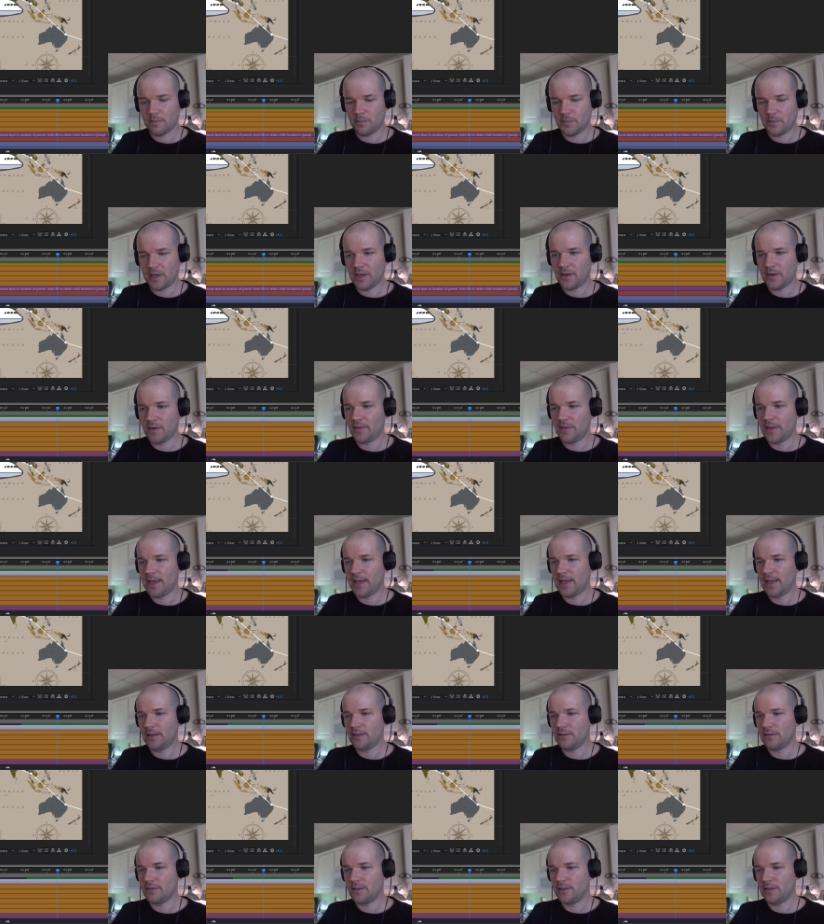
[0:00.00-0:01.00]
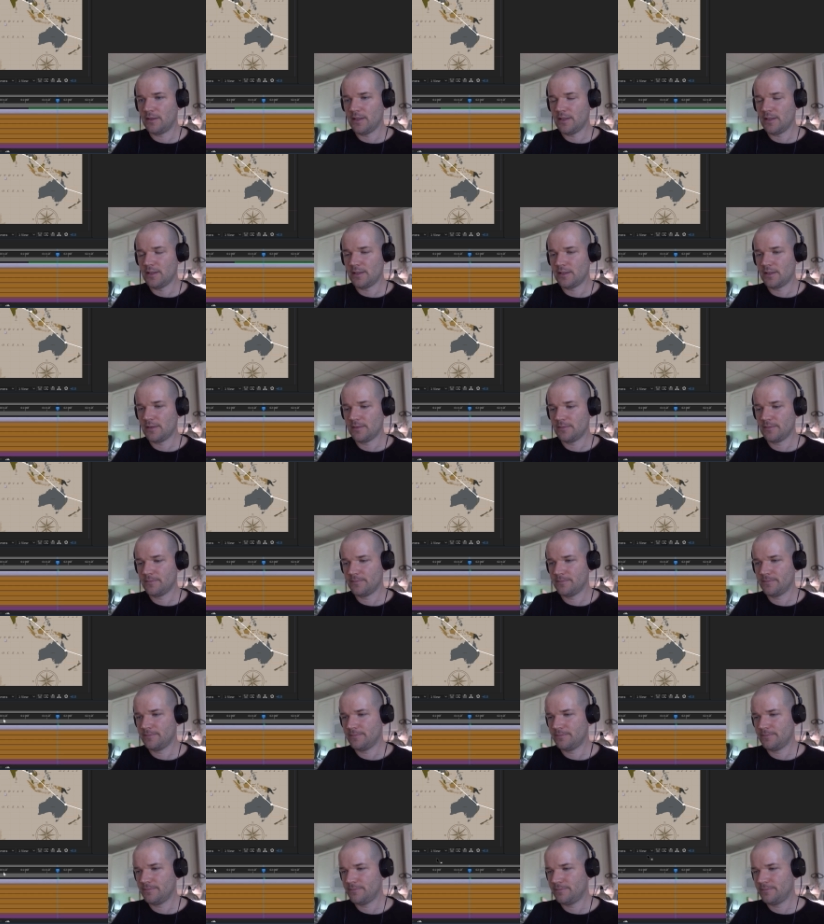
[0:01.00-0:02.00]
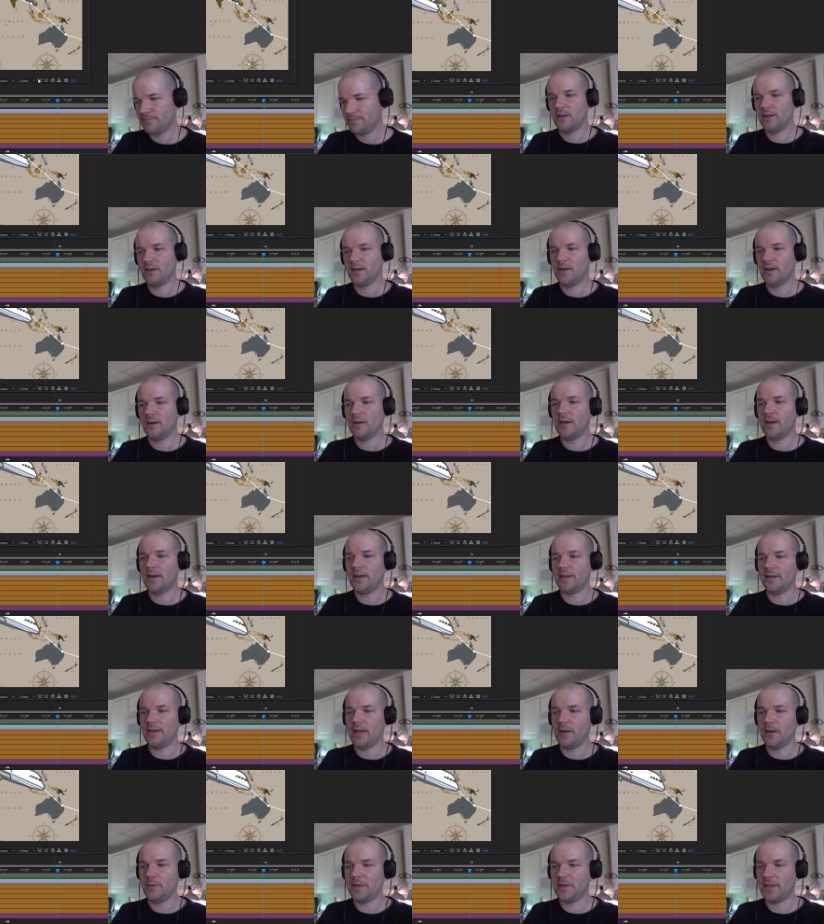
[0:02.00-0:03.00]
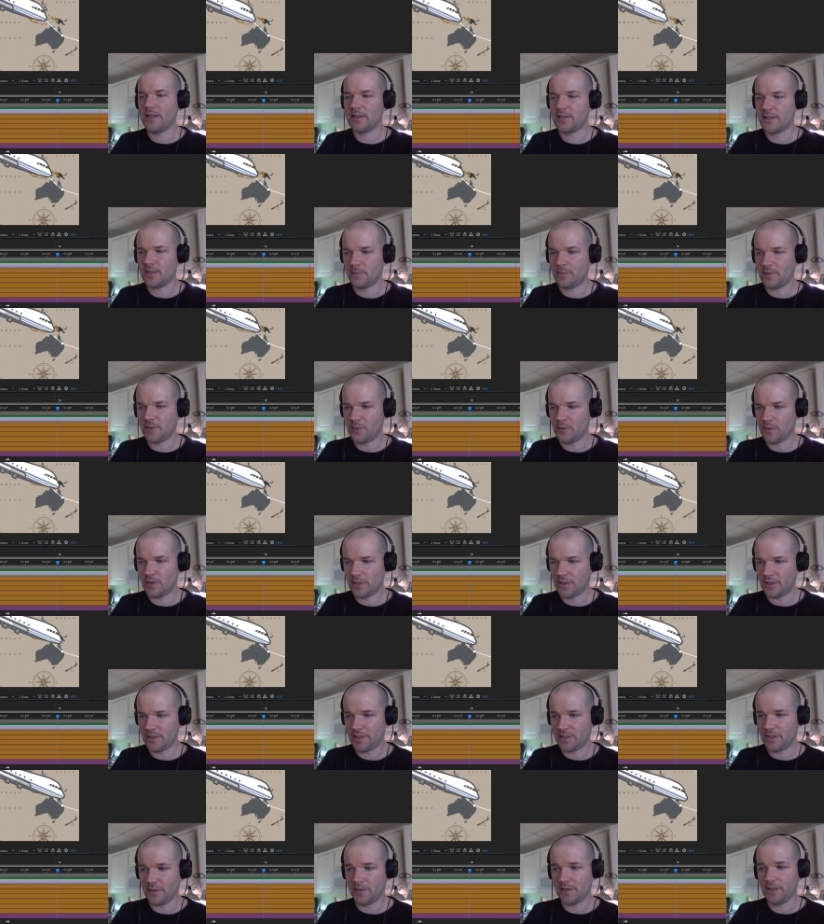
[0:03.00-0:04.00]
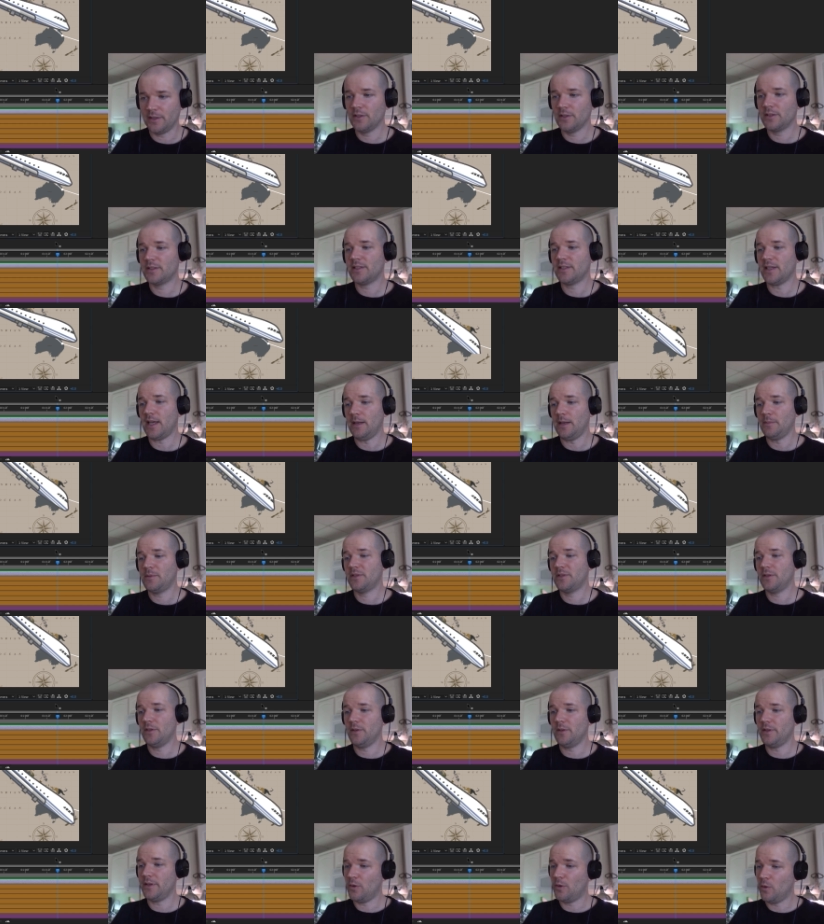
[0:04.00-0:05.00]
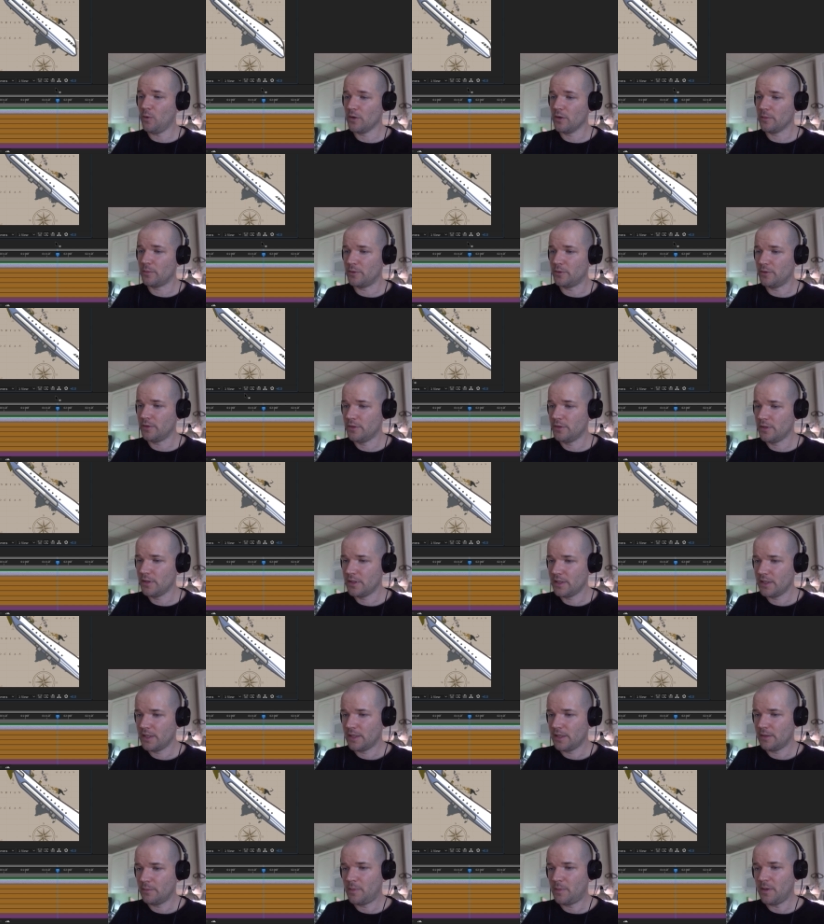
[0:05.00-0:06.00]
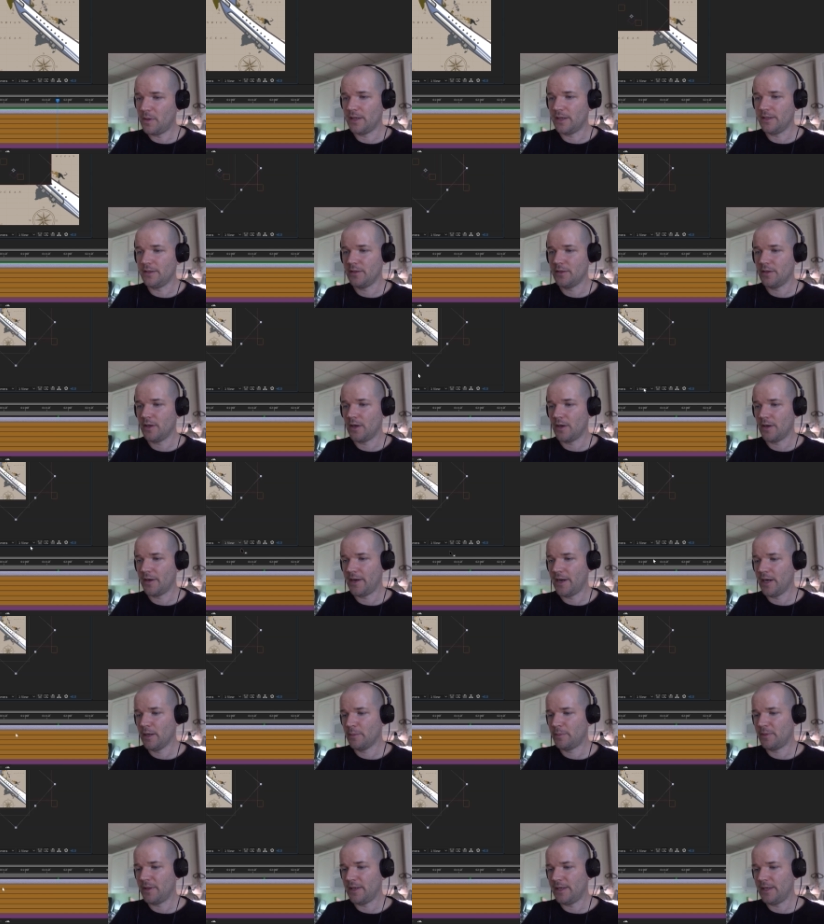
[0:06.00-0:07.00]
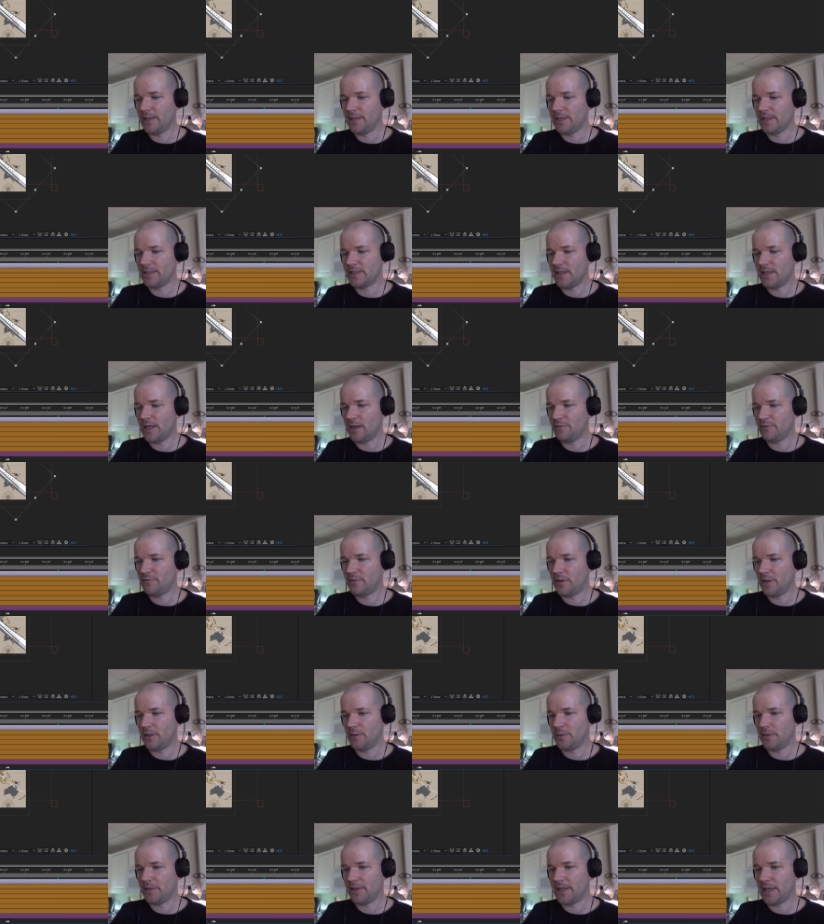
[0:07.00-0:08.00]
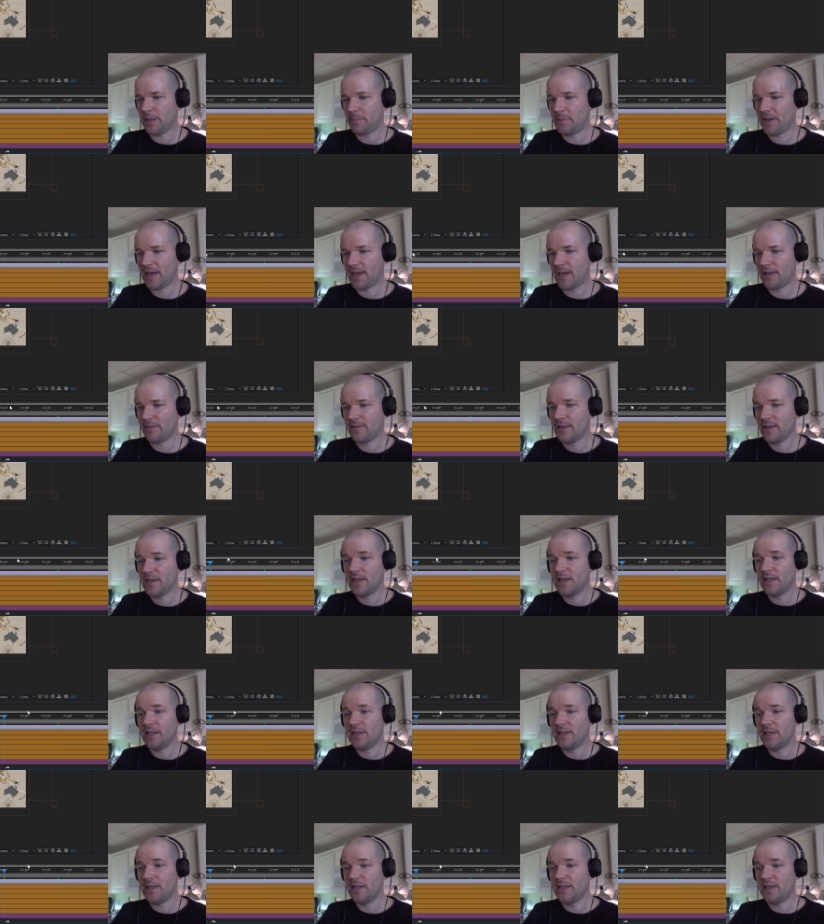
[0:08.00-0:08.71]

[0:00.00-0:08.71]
parent that to this. All right, now we got something going on here. It looks absolutely horrible, but our airplane is now following that path.